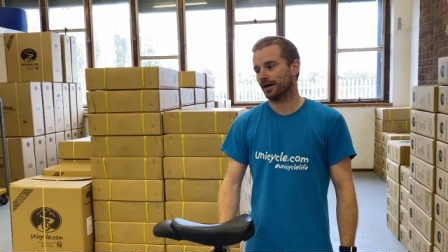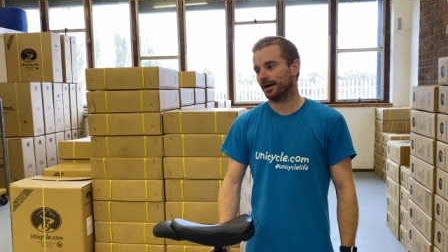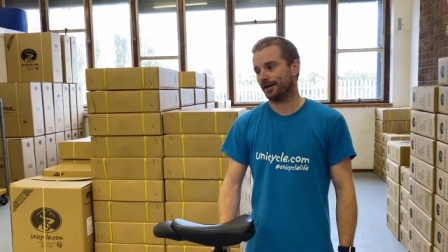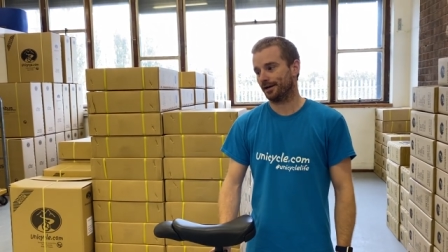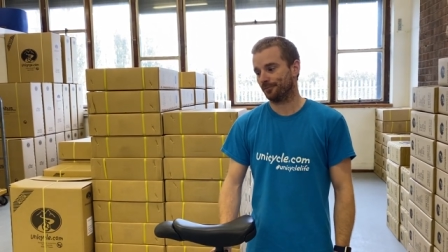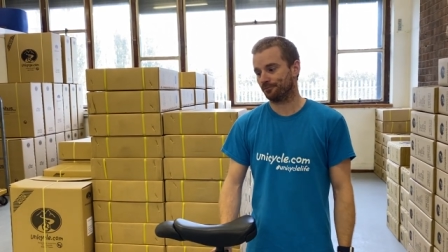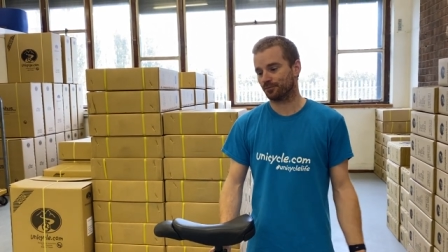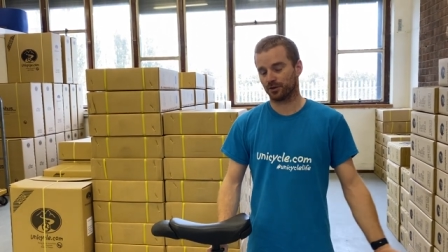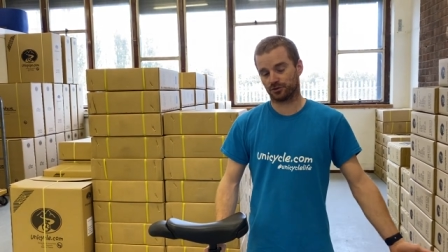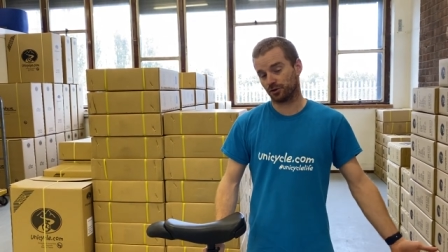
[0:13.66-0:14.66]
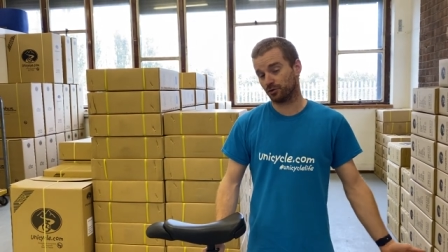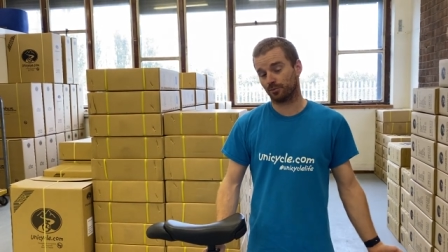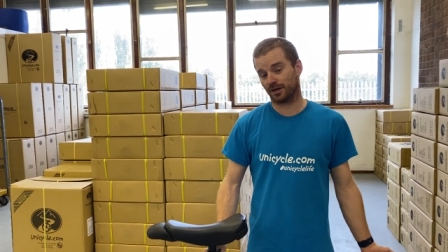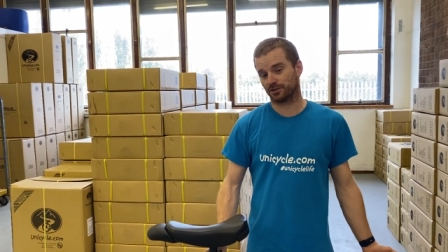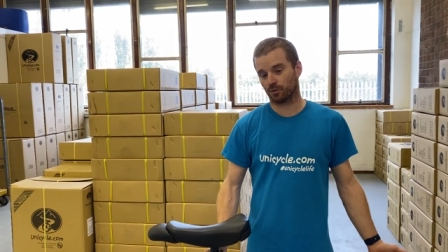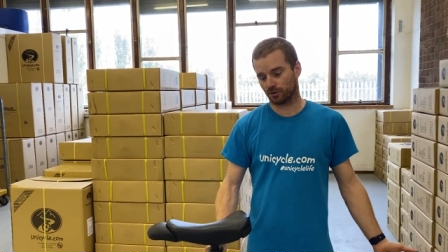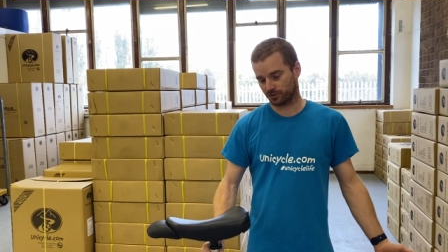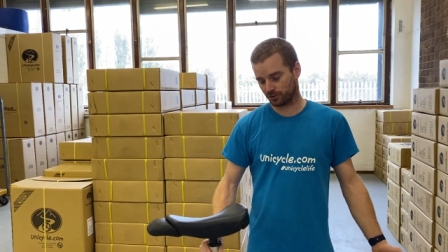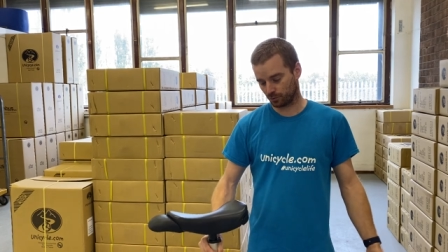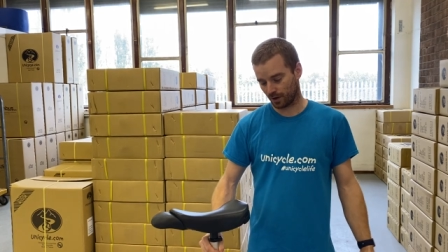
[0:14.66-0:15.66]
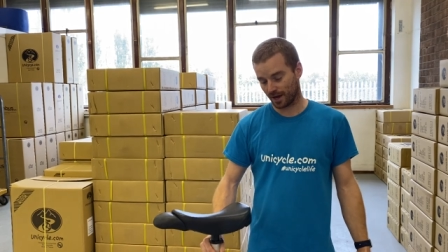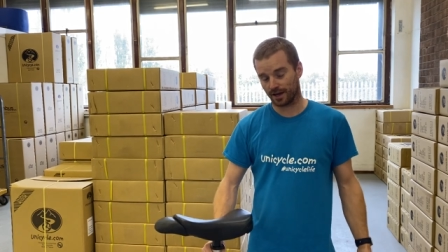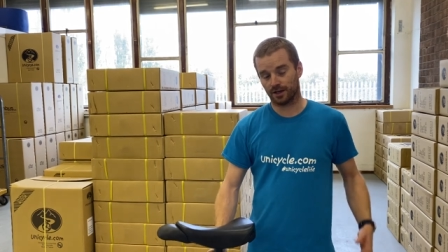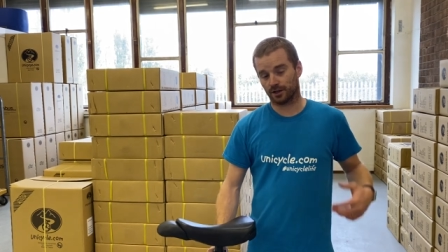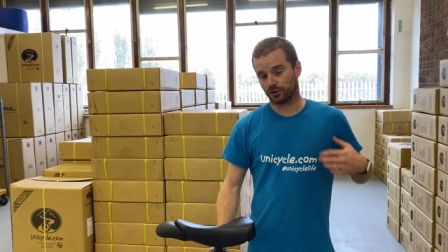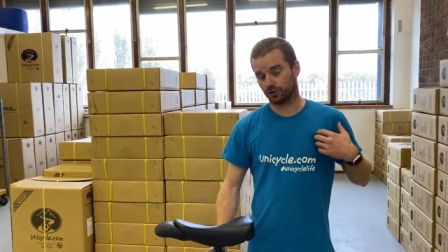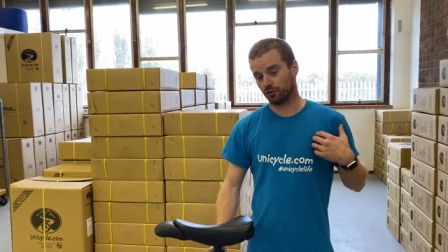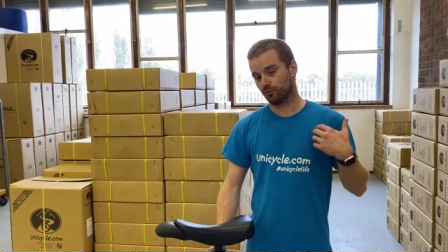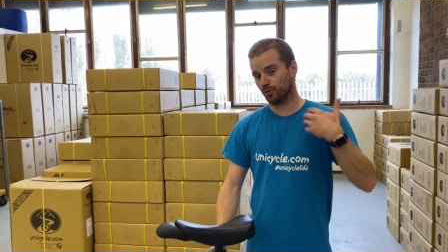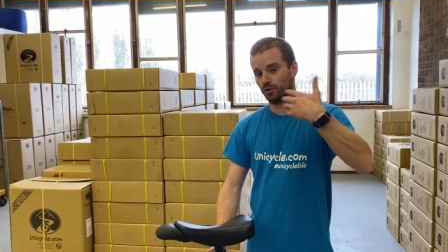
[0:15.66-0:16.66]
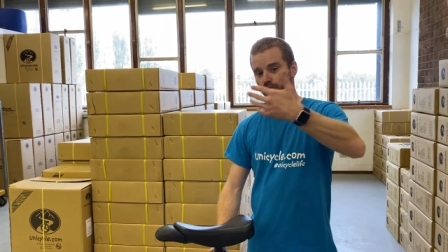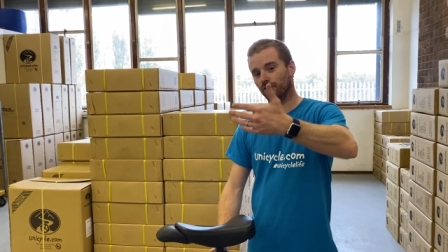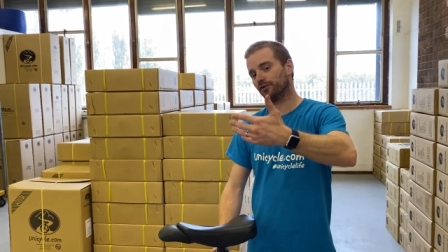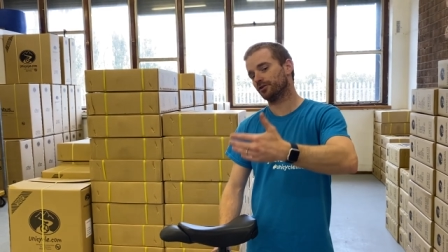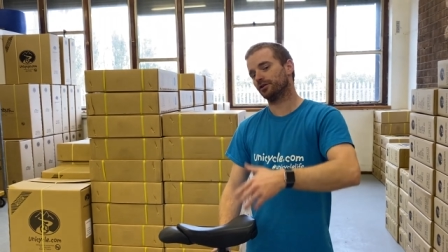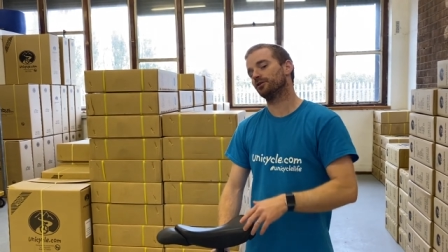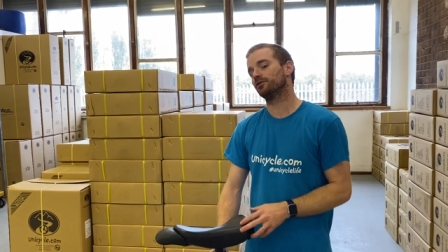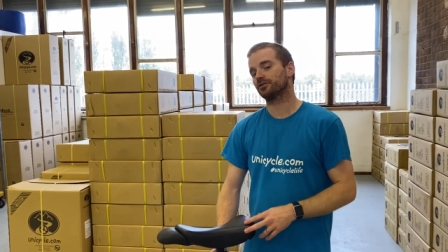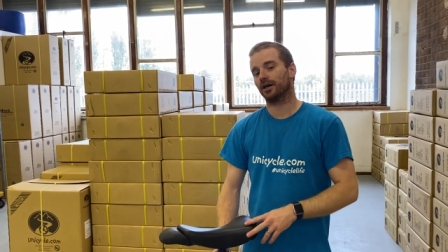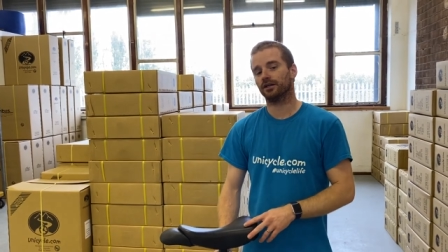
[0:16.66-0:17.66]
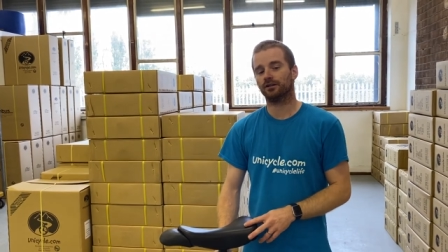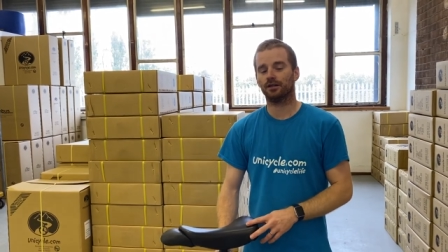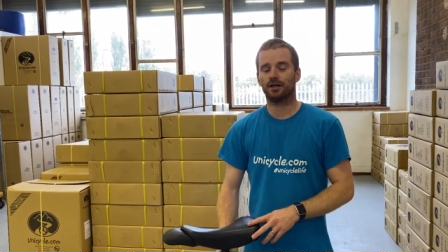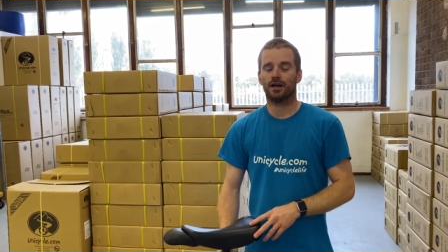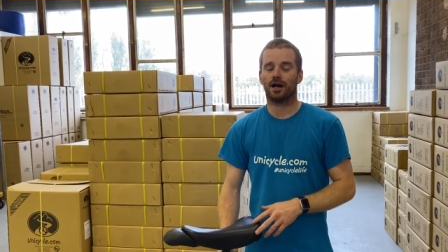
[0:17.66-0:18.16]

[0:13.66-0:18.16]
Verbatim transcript: Um, the two basic ones is where you move onto the unicycle